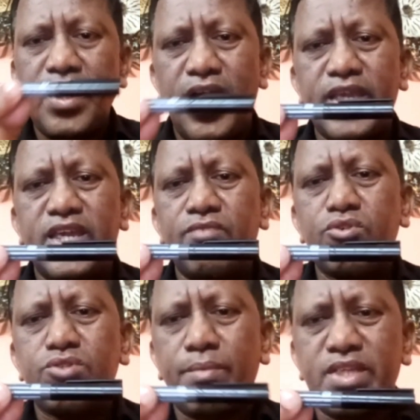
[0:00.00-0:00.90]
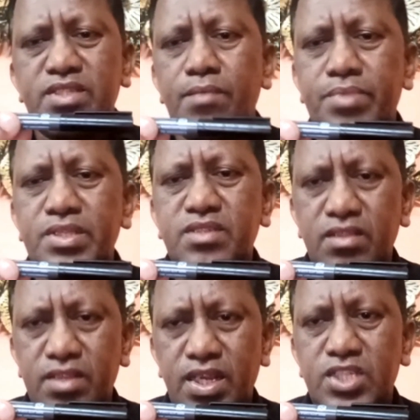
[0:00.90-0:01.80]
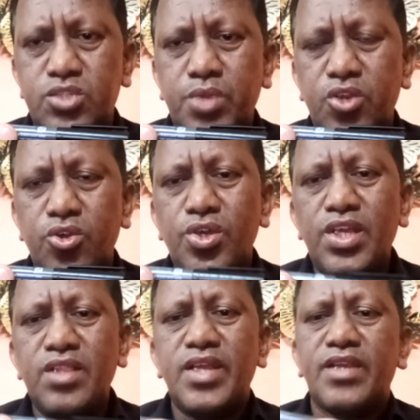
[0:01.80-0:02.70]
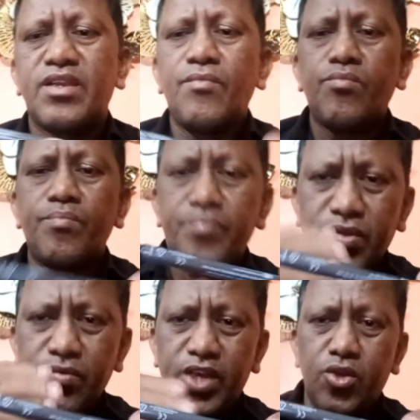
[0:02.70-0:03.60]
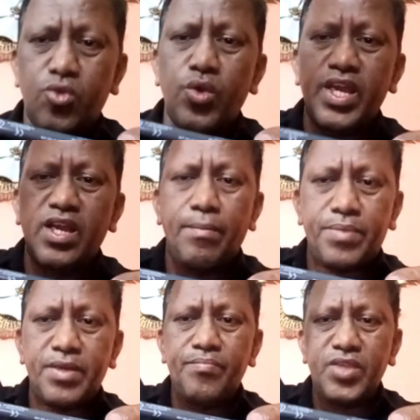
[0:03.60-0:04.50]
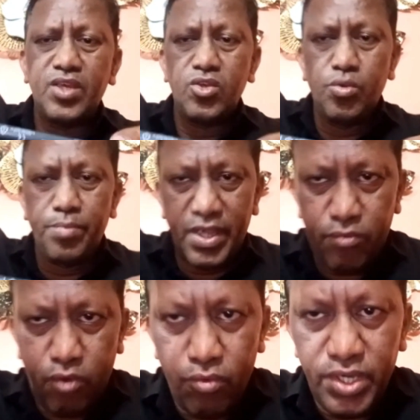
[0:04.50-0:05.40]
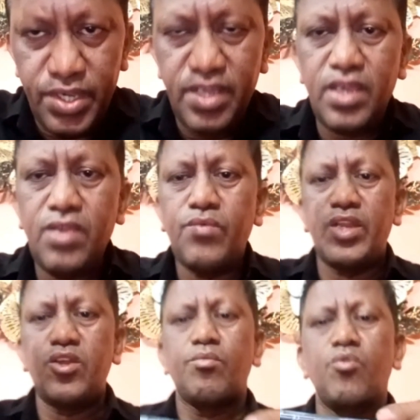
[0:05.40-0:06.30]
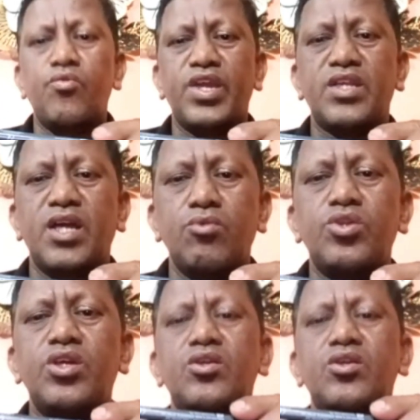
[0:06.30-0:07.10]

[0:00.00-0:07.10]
I gave you some examples in the last video that when you're going up, you bend forward. When you're moving down,